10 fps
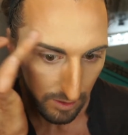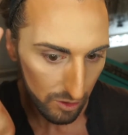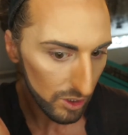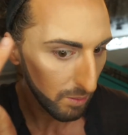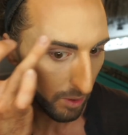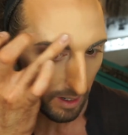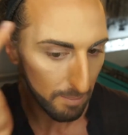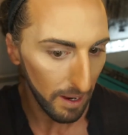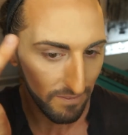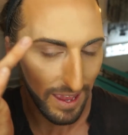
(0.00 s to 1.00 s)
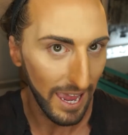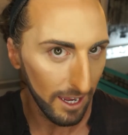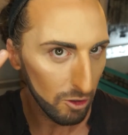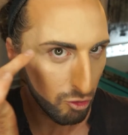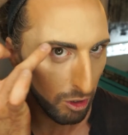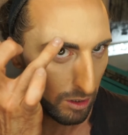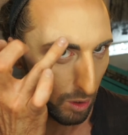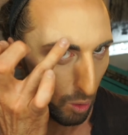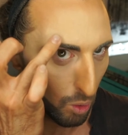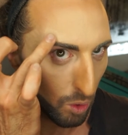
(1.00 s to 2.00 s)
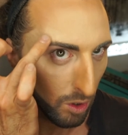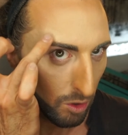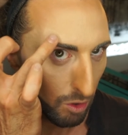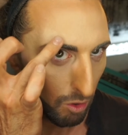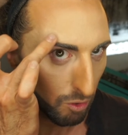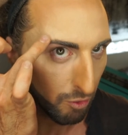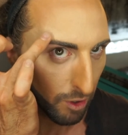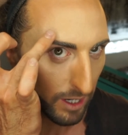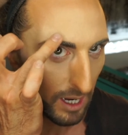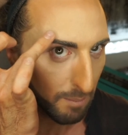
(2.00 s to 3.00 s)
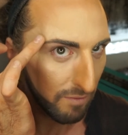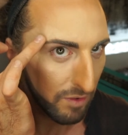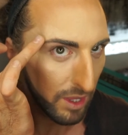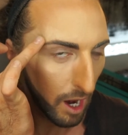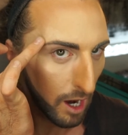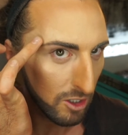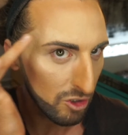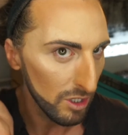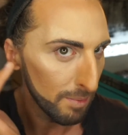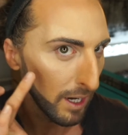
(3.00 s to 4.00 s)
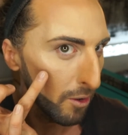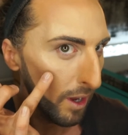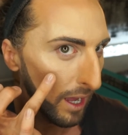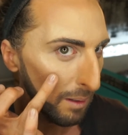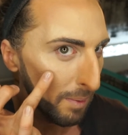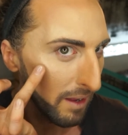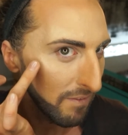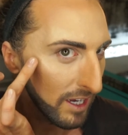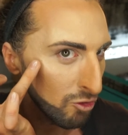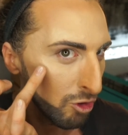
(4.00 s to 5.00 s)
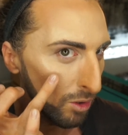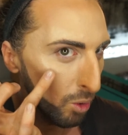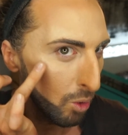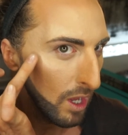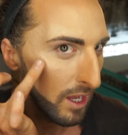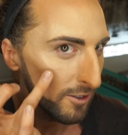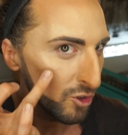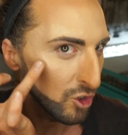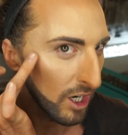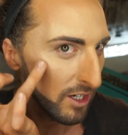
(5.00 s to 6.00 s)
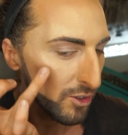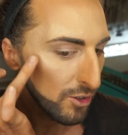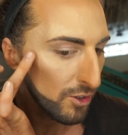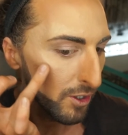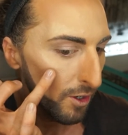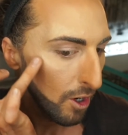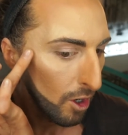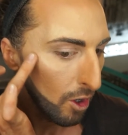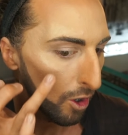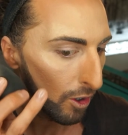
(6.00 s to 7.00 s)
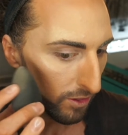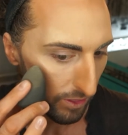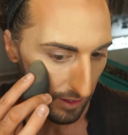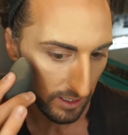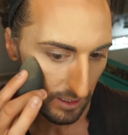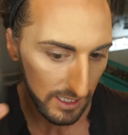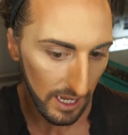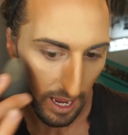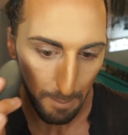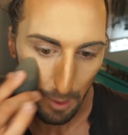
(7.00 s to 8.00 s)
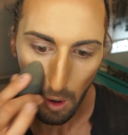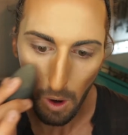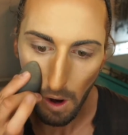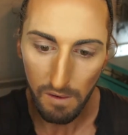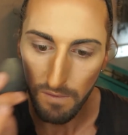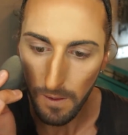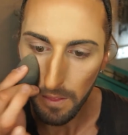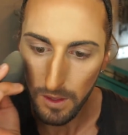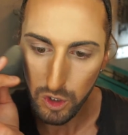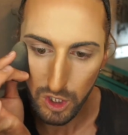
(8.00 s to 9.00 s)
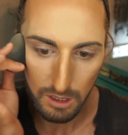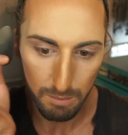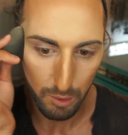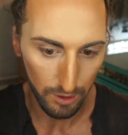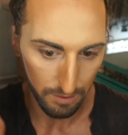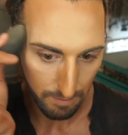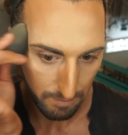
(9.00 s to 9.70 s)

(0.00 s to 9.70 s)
So you want a bit of extra glow right above the arch of the brow, and a bit of extra glow just on the tip of the cheekbone.